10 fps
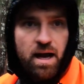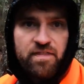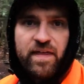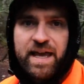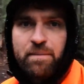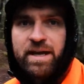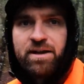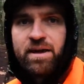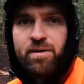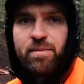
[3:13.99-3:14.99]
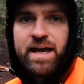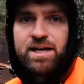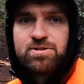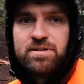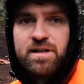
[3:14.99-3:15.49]
I think I might go get my
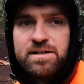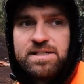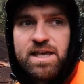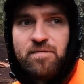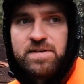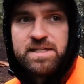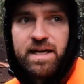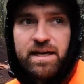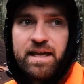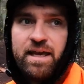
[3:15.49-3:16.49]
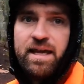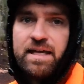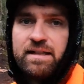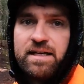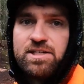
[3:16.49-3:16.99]
extra long selfie stick and
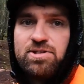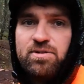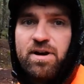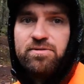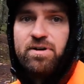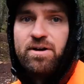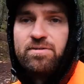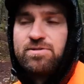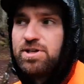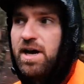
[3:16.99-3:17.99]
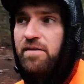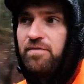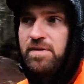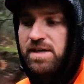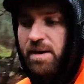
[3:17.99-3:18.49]
get like a pseudo drone shot
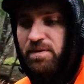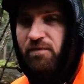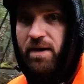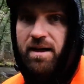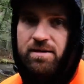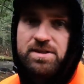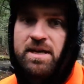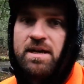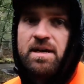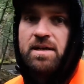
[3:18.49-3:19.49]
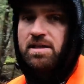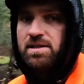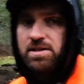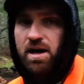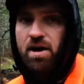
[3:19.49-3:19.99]
from the top of the falls.
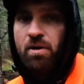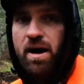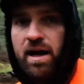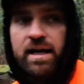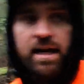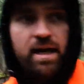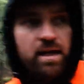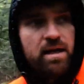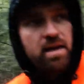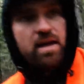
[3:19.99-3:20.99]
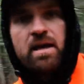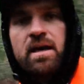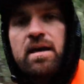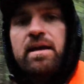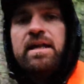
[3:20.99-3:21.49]
So I'm gonna
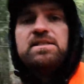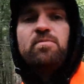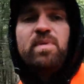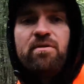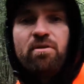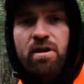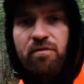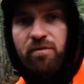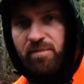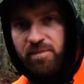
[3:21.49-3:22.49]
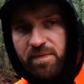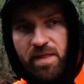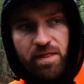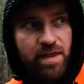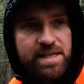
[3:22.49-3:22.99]
get some B-roll from
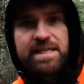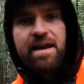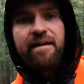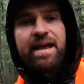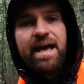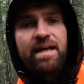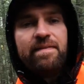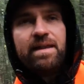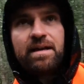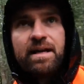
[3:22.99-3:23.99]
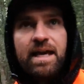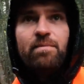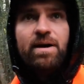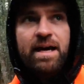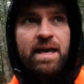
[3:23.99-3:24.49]
this area, and then I'm gonna
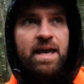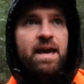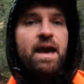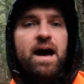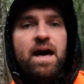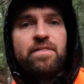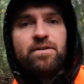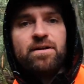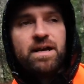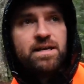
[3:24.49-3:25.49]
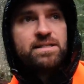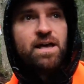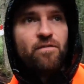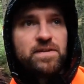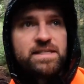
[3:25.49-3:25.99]
get my other
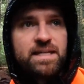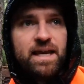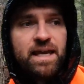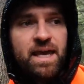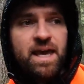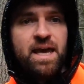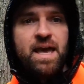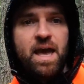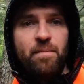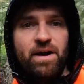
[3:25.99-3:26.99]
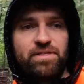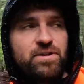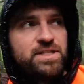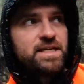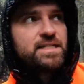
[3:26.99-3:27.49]
selfie stick and my
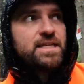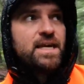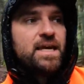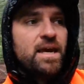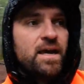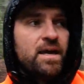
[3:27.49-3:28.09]
360